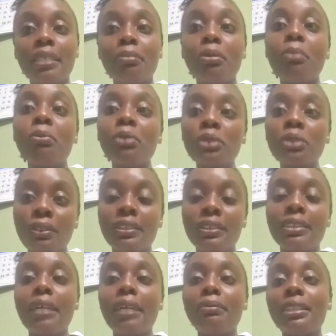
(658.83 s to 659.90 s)
But most of the
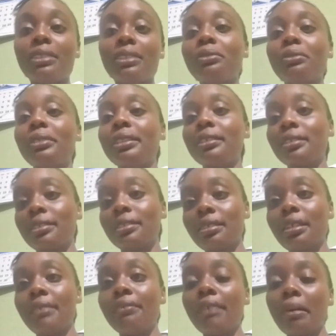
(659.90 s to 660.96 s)
times, there's always
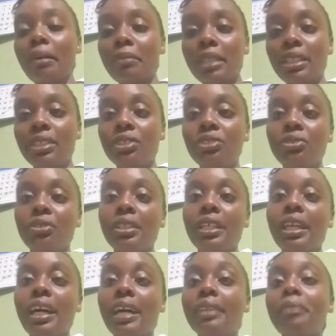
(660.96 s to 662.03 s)
a family history, and the